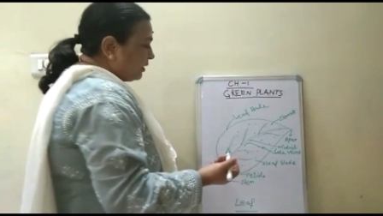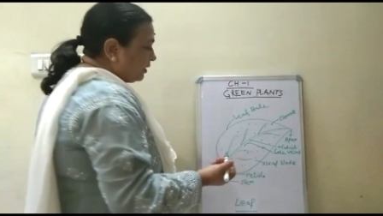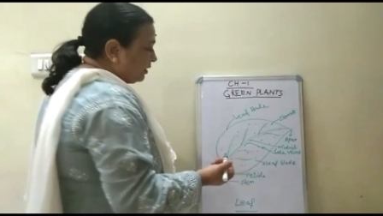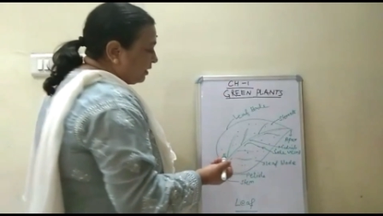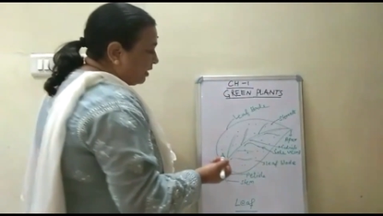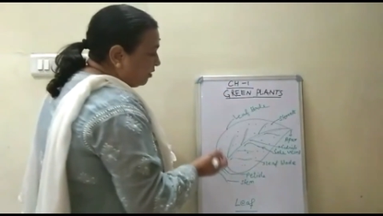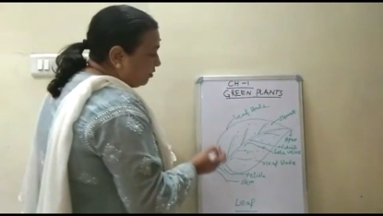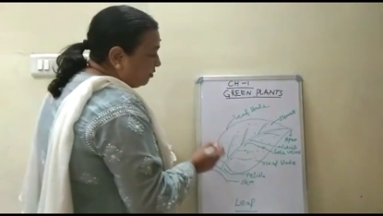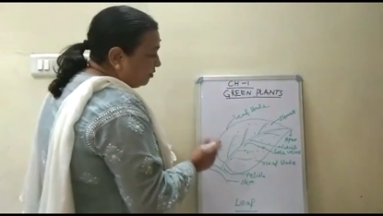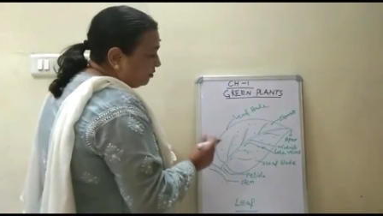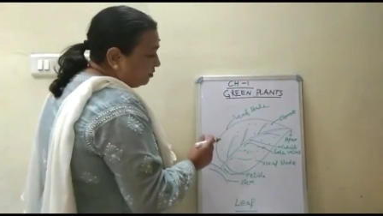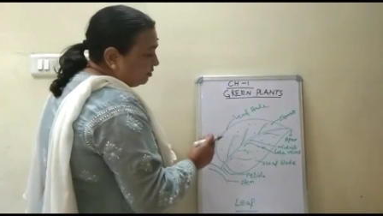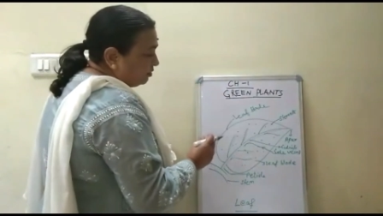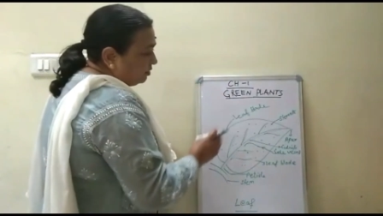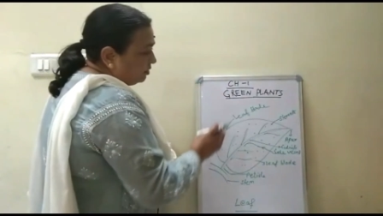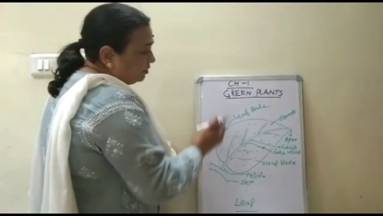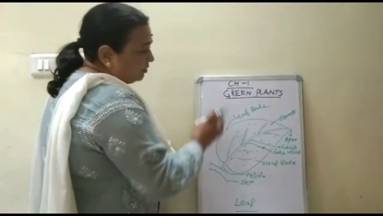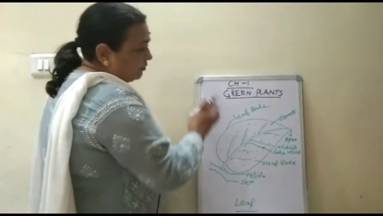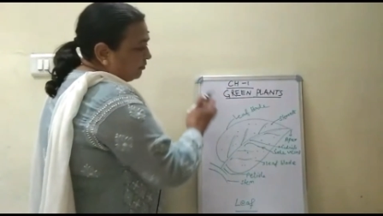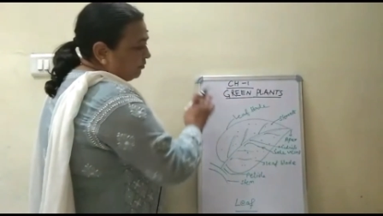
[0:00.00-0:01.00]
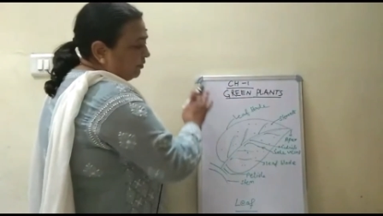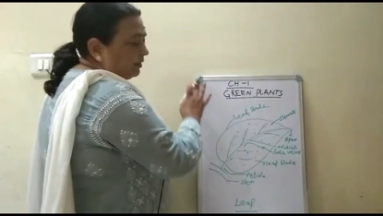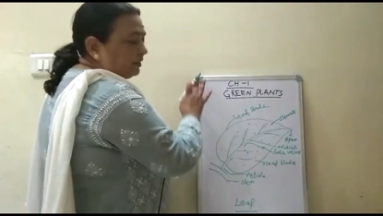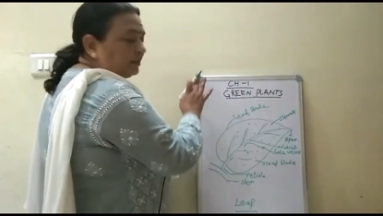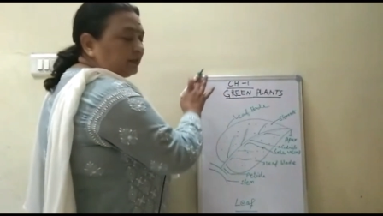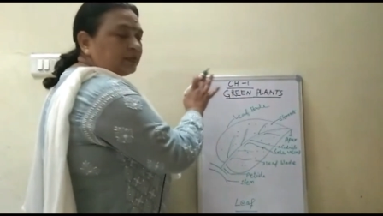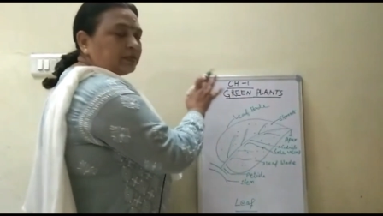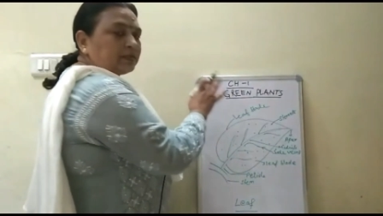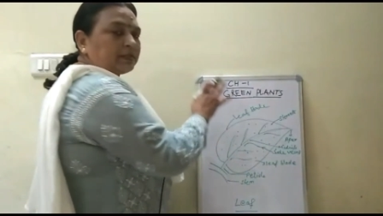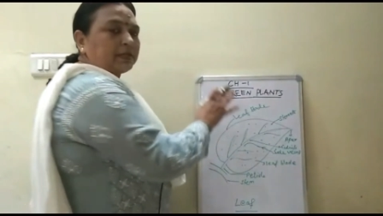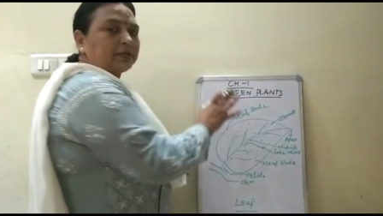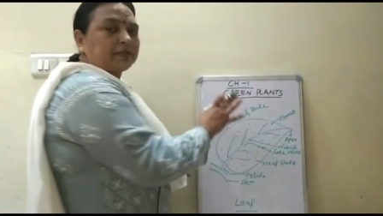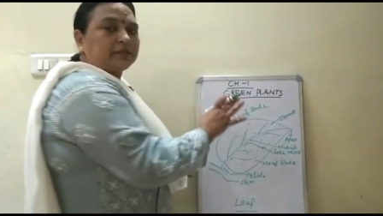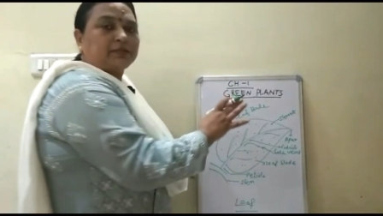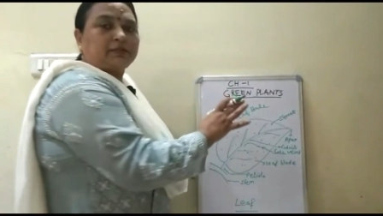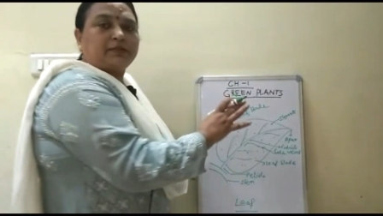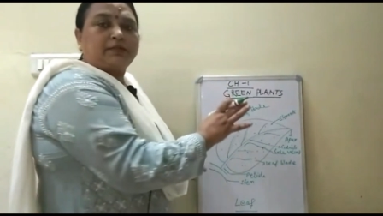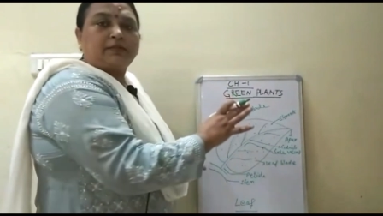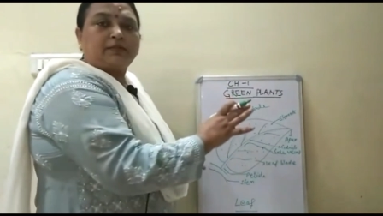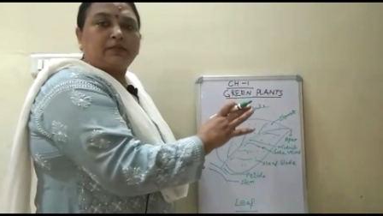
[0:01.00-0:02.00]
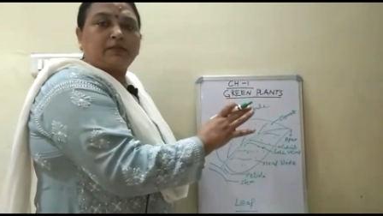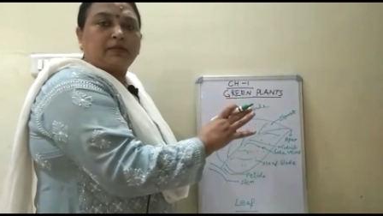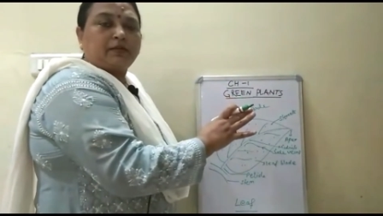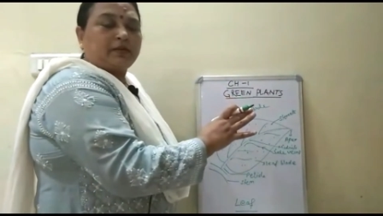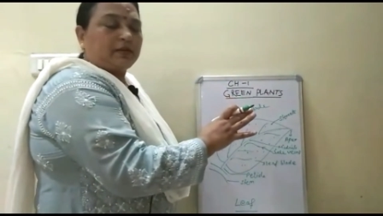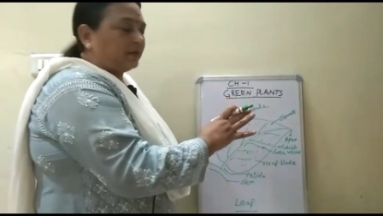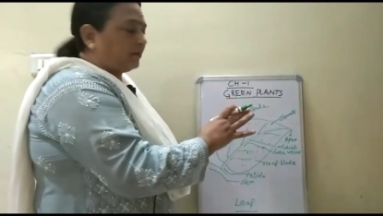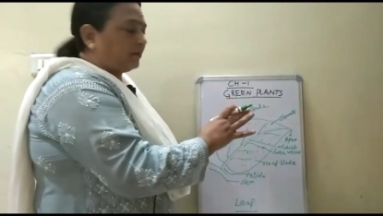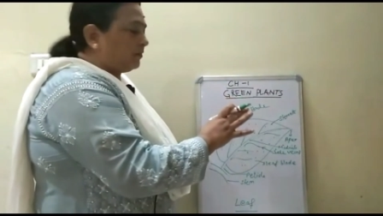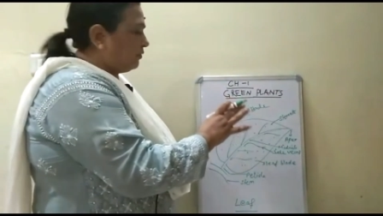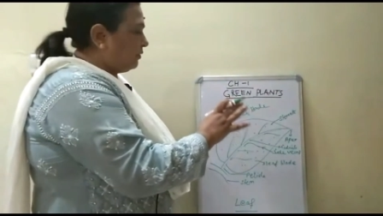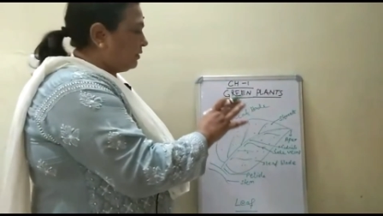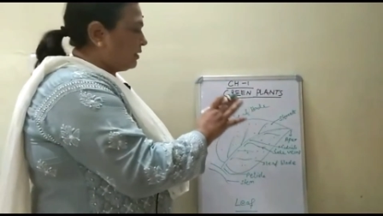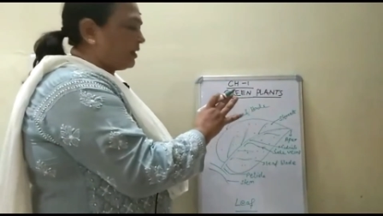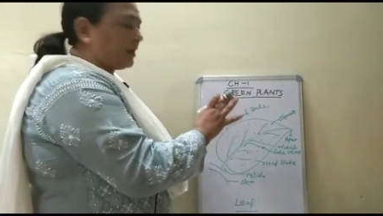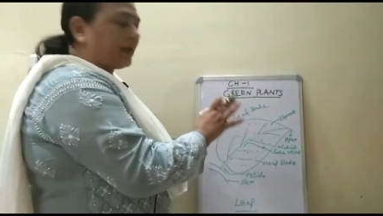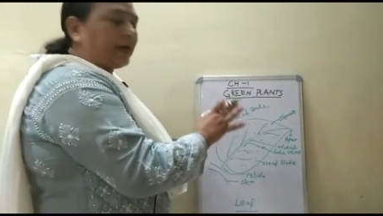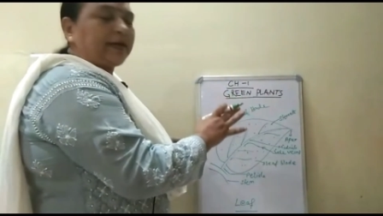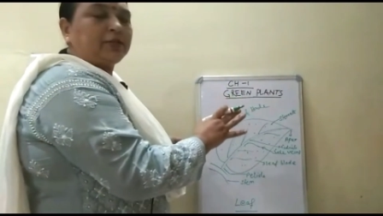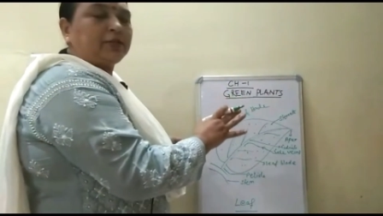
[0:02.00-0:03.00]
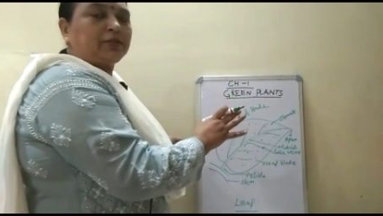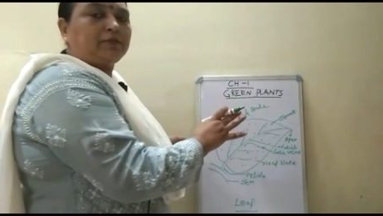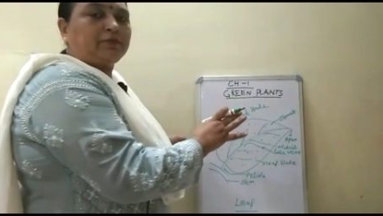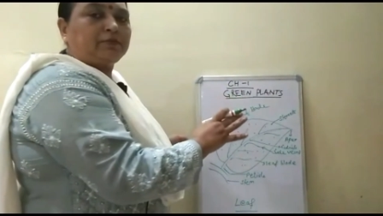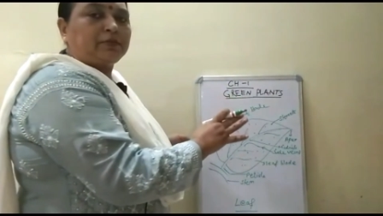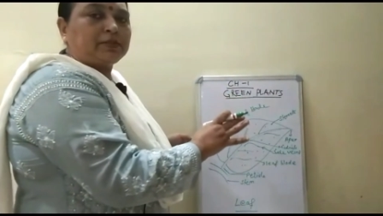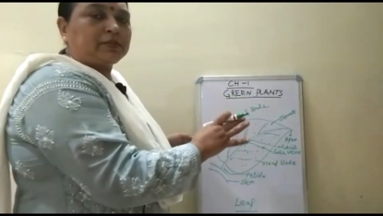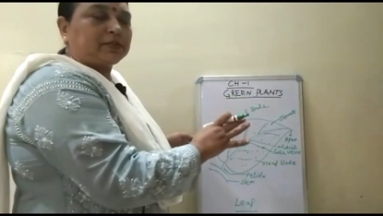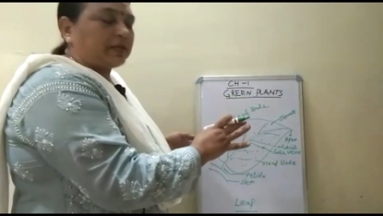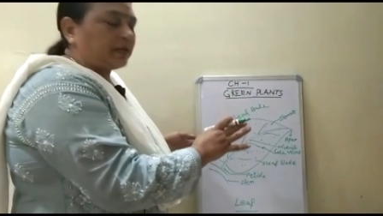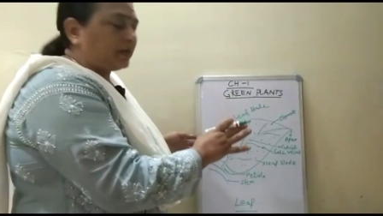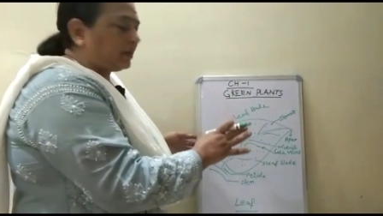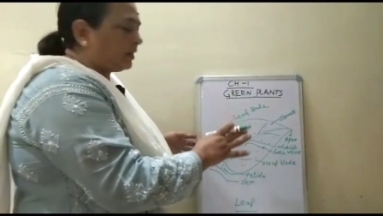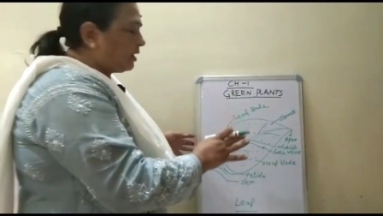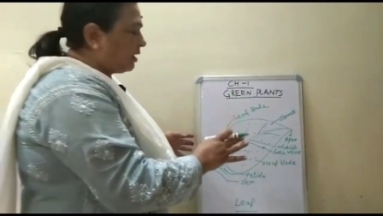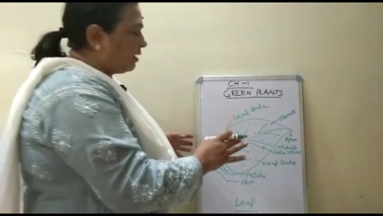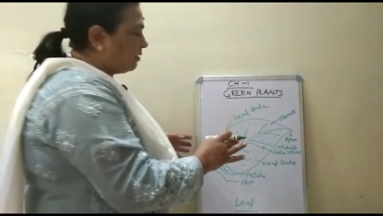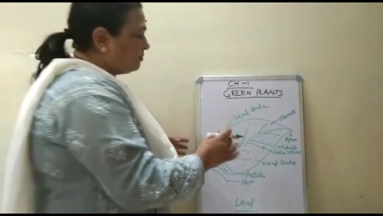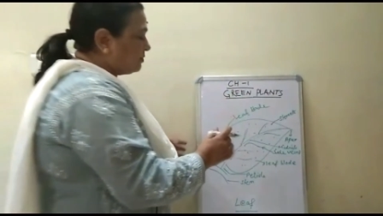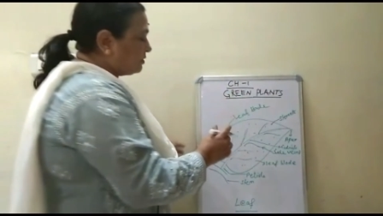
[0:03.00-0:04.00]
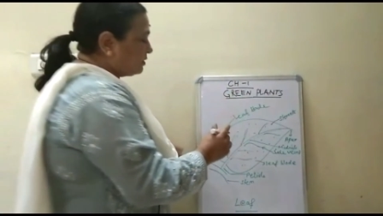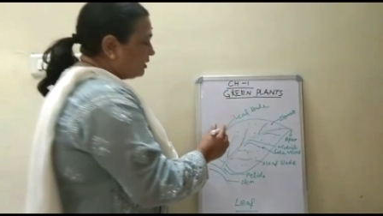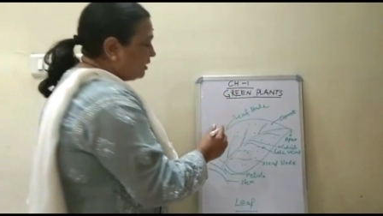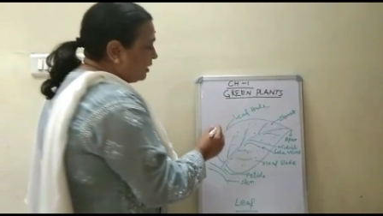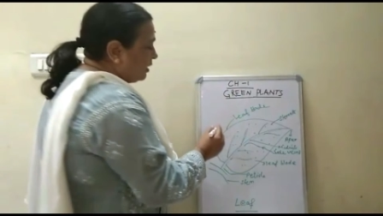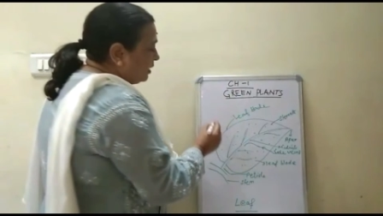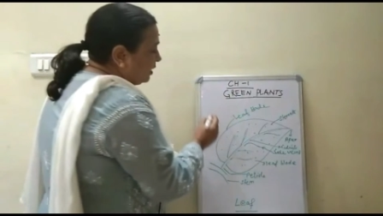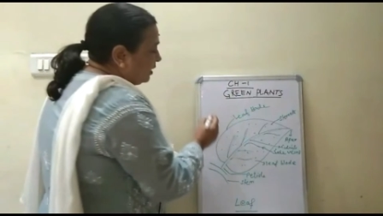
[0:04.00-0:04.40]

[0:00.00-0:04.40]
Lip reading: Now when the sun, the light of the sun comes,